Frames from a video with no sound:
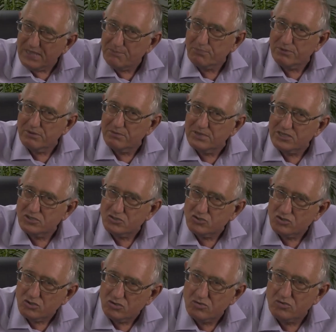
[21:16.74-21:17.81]
people
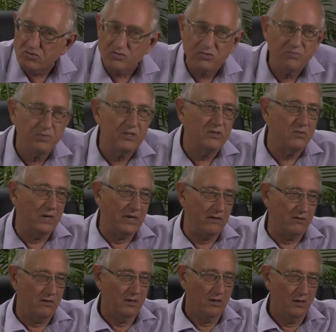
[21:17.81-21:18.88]
must choose
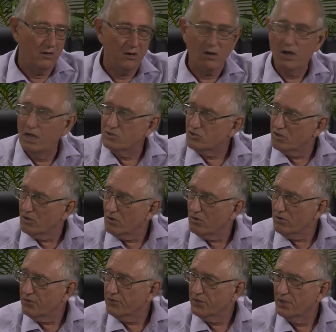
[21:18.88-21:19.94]
between God's
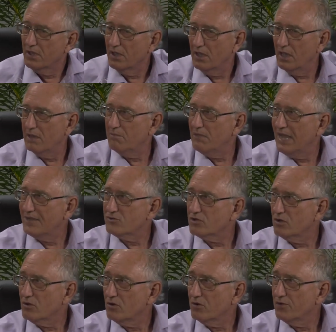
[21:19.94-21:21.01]
law and
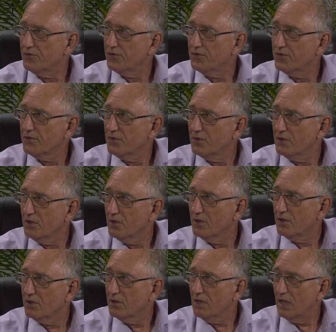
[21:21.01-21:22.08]
man's law.
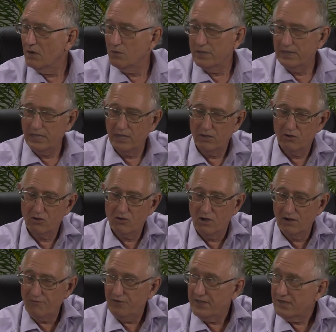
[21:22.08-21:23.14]
And when they're in
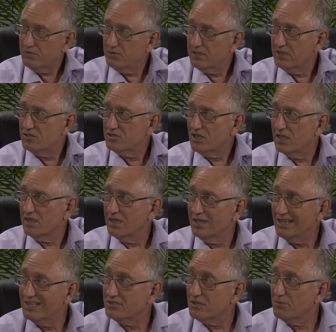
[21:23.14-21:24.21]
conflict with each
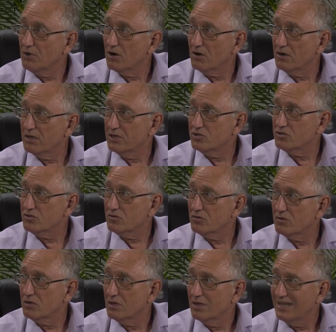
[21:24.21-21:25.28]
other, it's a moral issue.
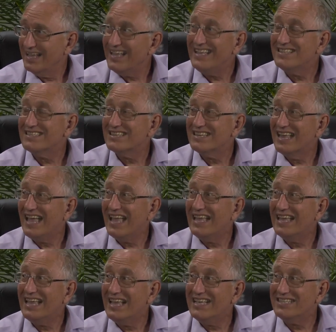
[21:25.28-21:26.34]
It's an
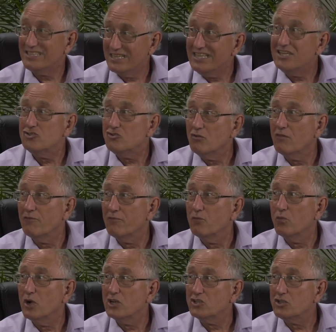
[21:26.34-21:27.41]
issue of
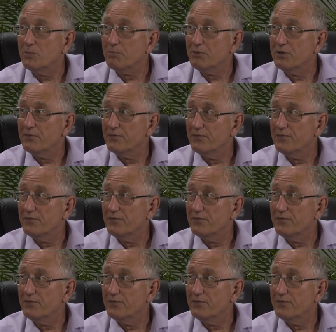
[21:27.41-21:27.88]
worship.